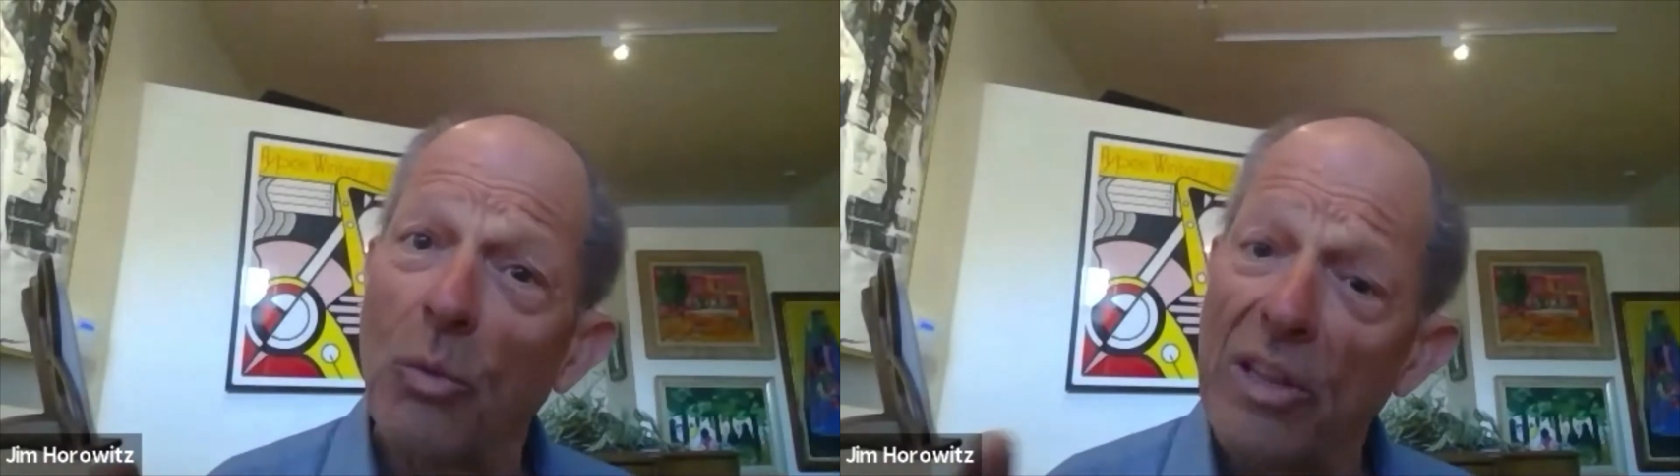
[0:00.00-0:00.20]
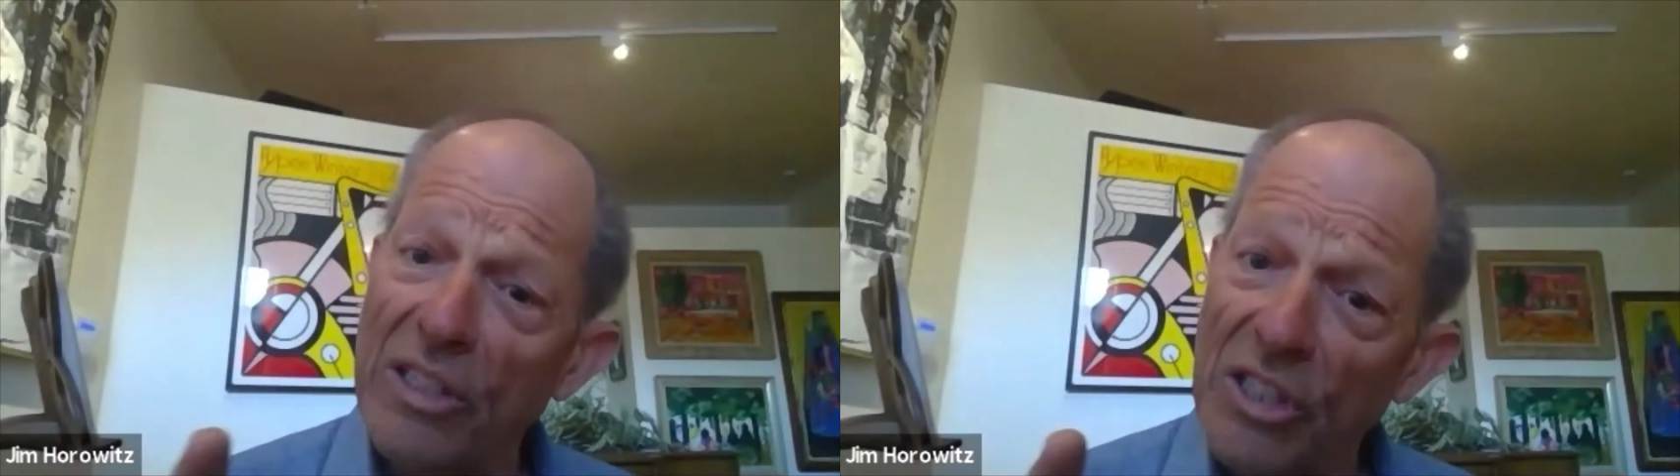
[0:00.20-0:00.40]

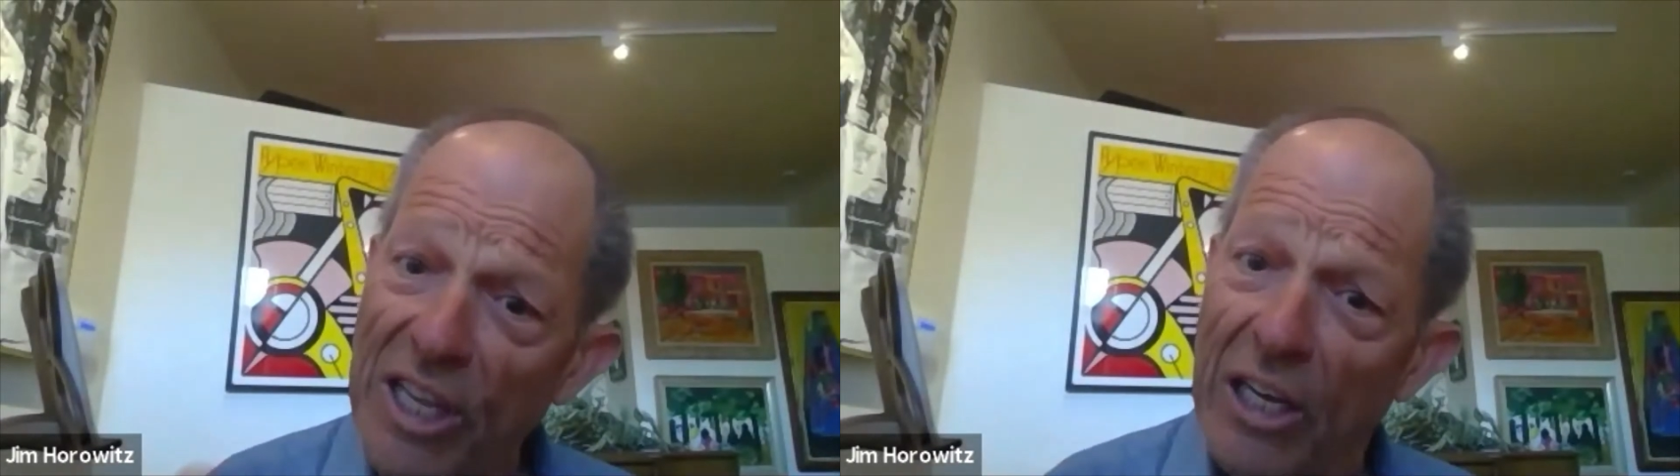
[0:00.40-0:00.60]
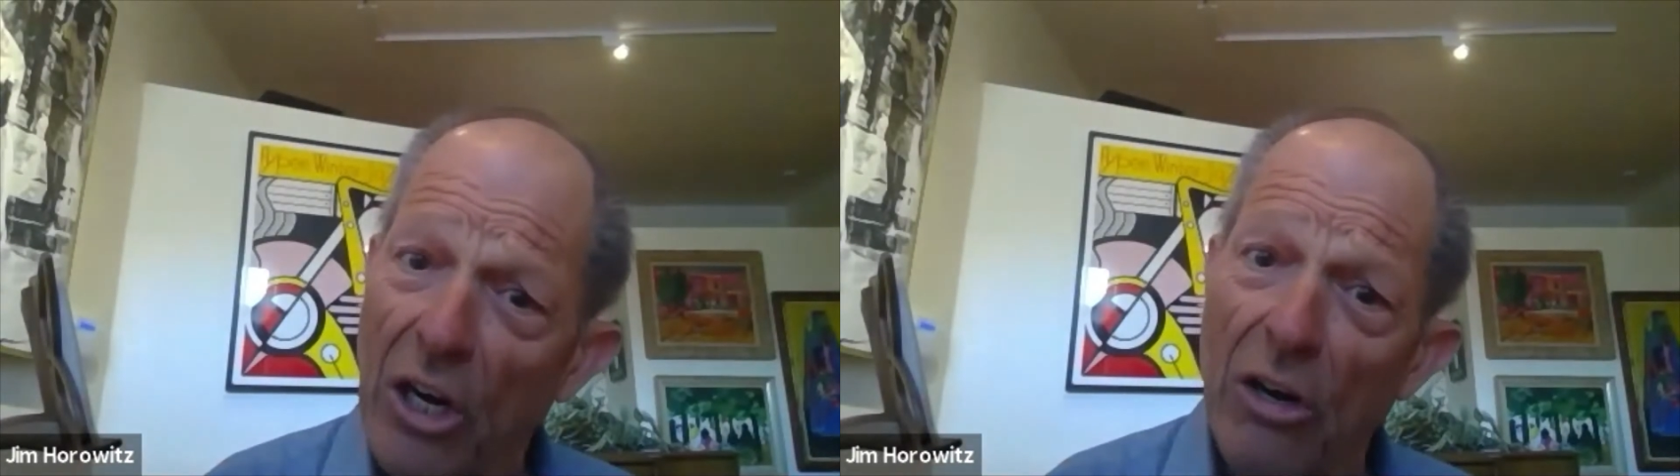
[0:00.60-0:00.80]
with a
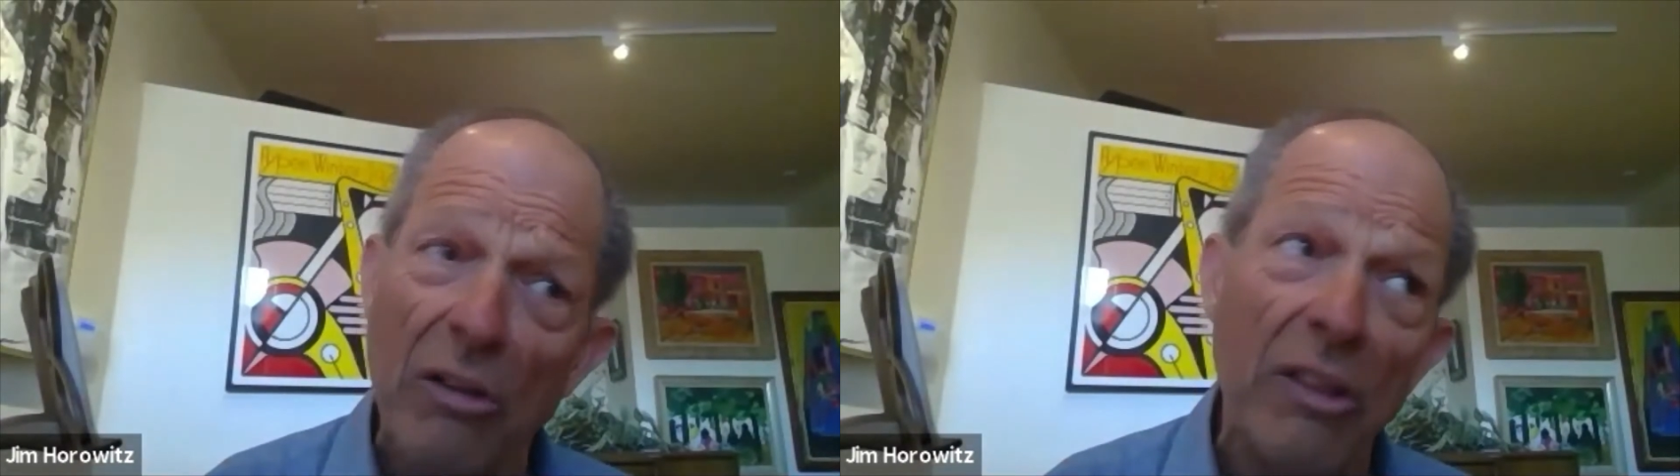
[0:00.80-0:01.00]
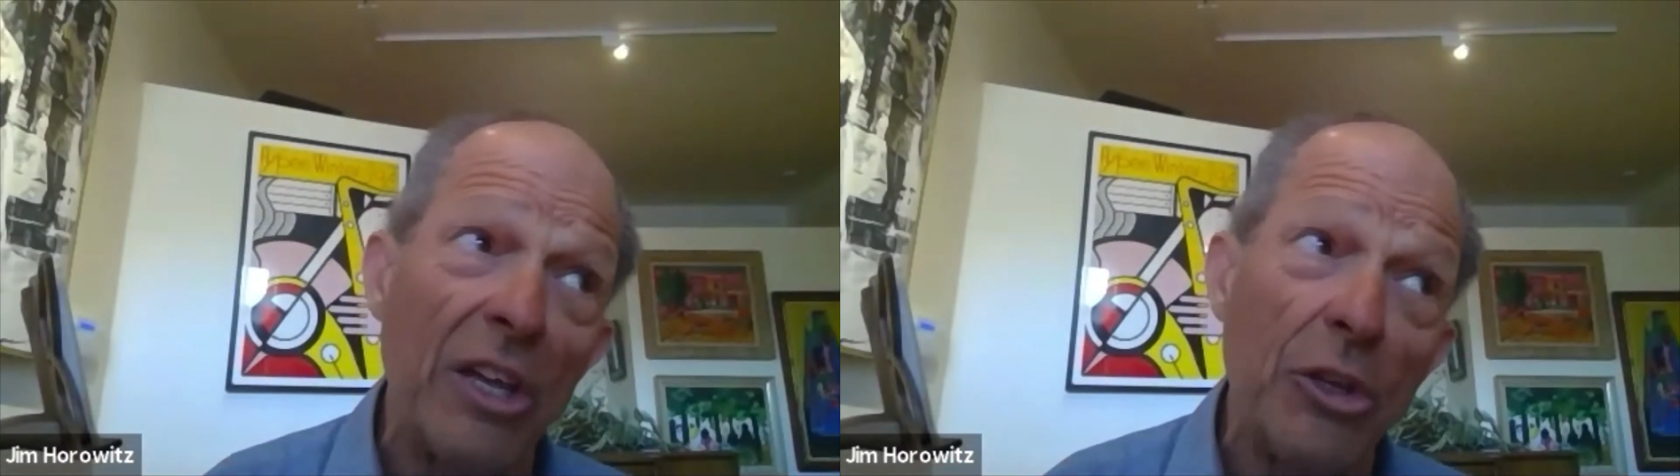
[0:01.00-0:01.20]

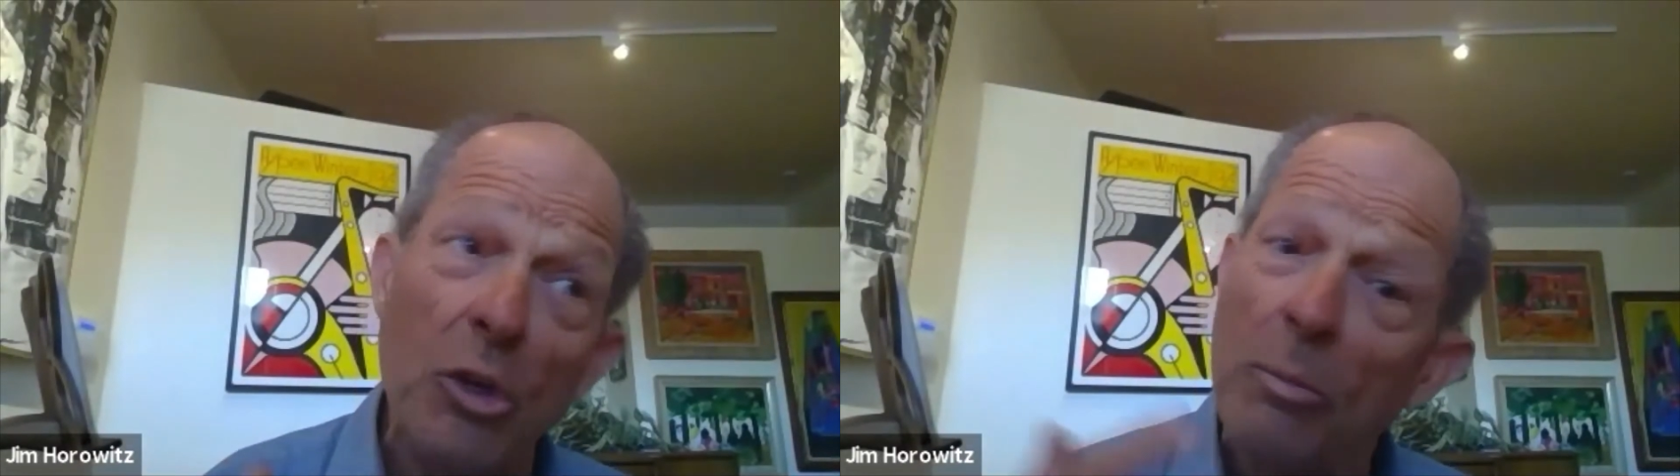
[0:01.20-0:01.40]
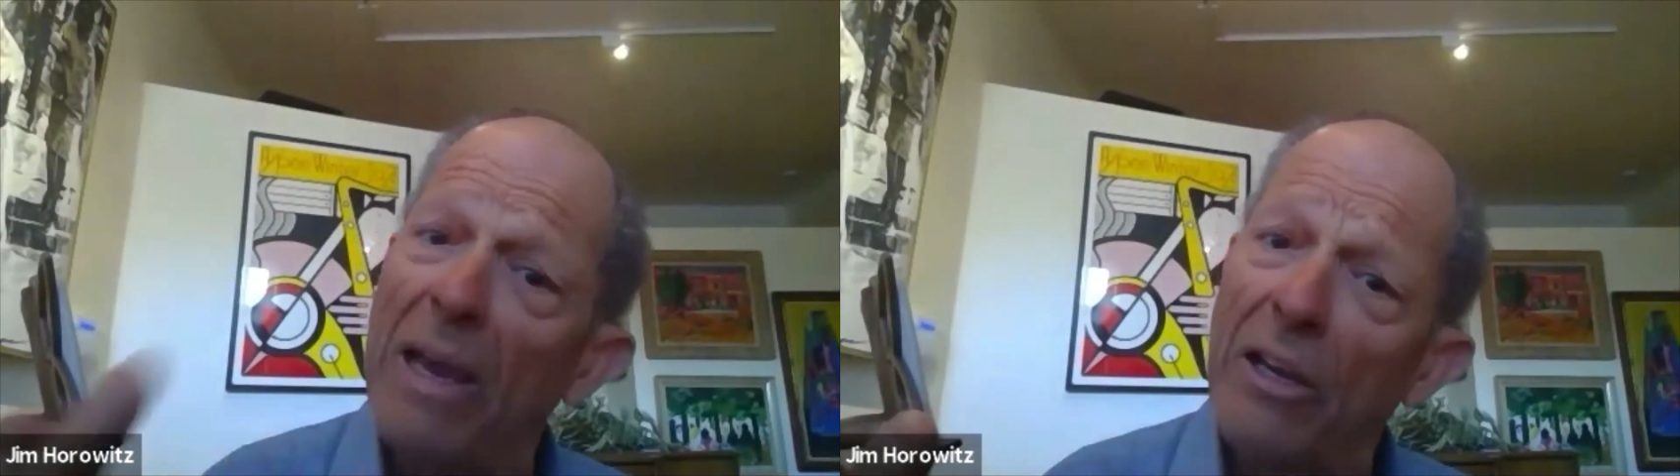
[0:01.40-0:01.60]
singer that
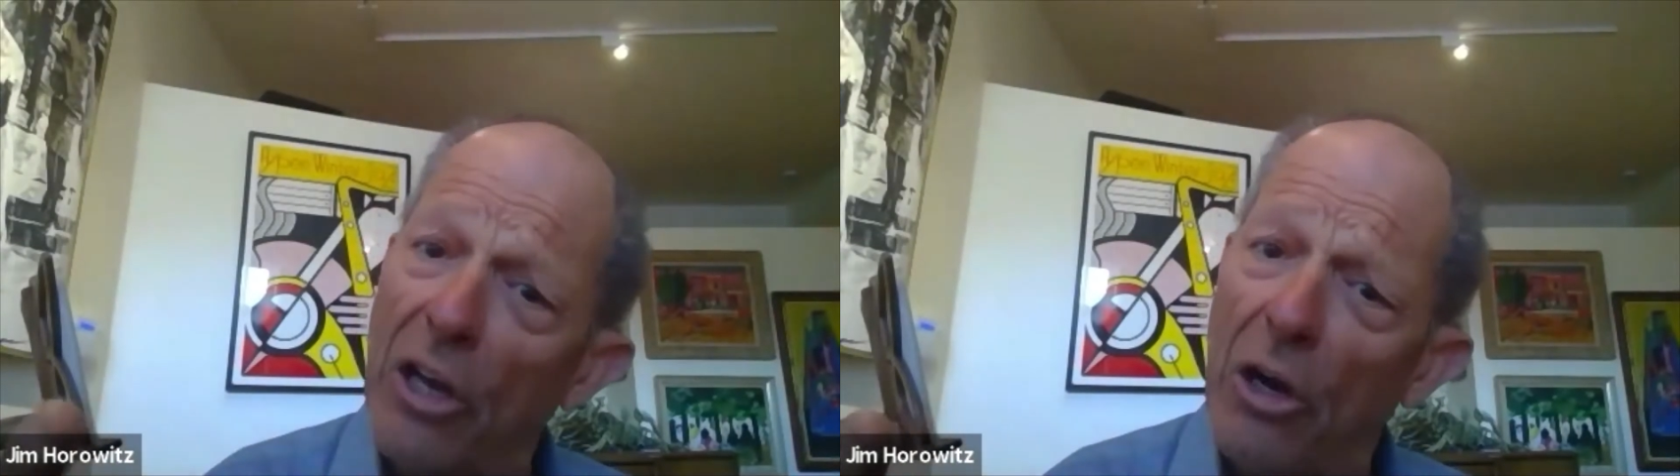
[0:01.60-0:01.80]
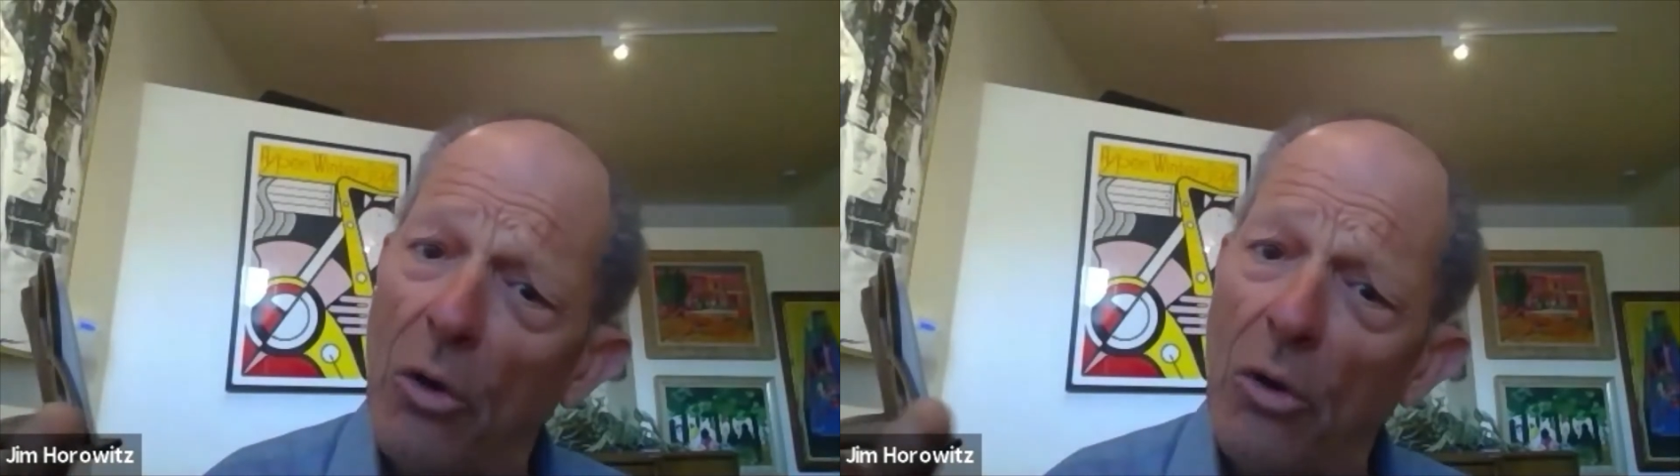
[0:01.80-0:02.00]
you may
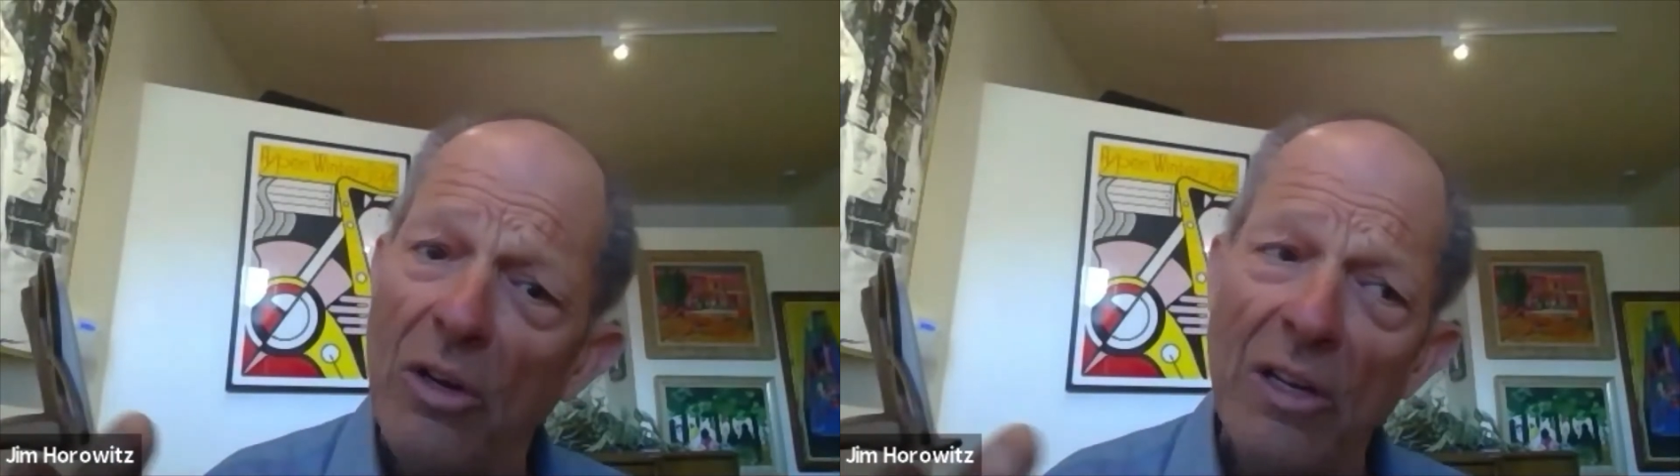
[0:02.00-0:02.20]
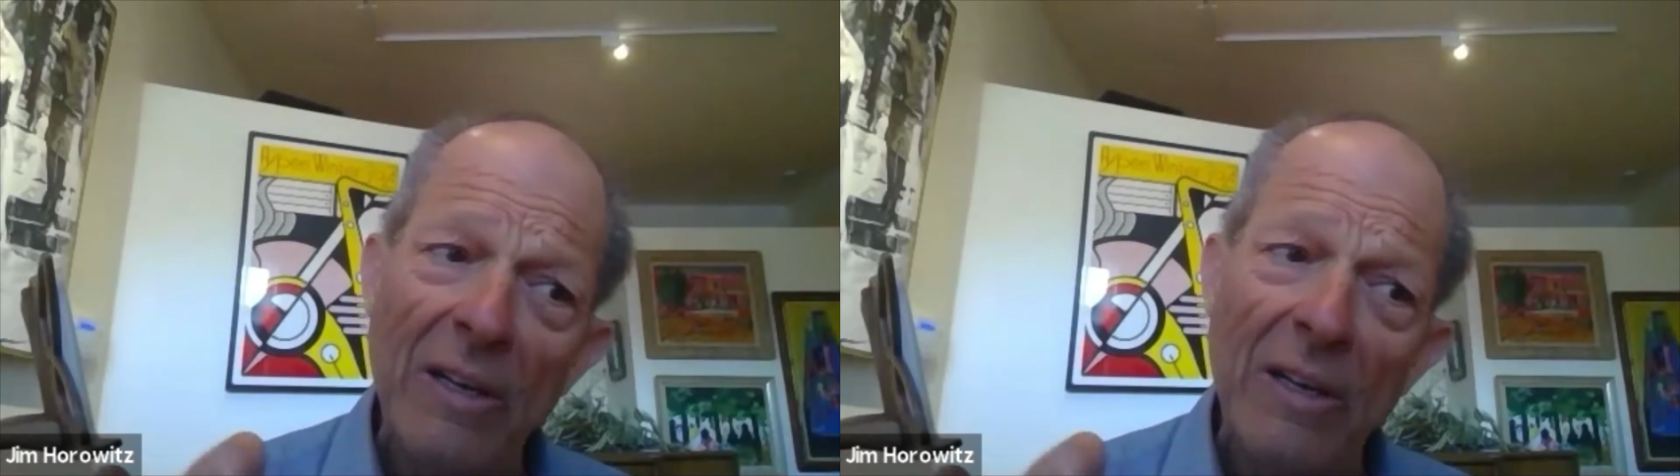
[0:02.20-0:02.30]
know.